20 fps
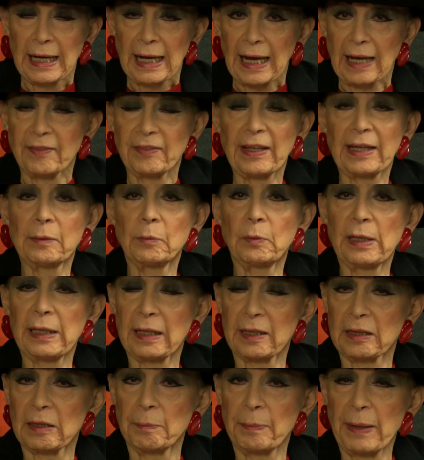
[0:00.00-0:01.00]
And then we
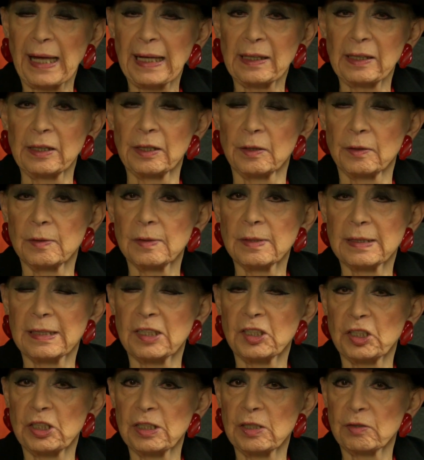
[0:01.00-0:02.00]
got the bad news
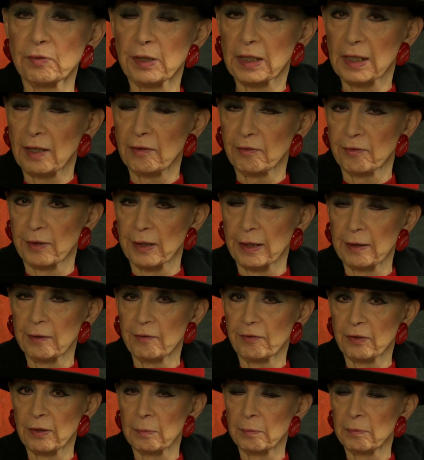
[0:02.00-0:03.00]
that she's recovering
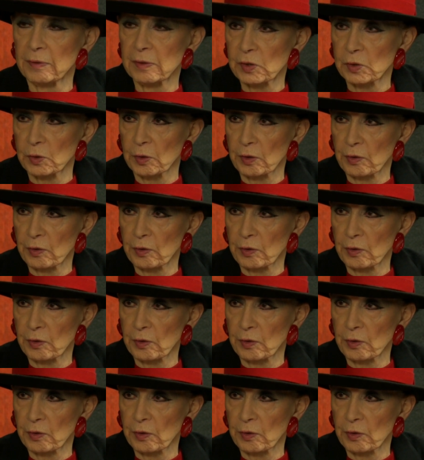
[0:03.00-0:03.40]
from a sore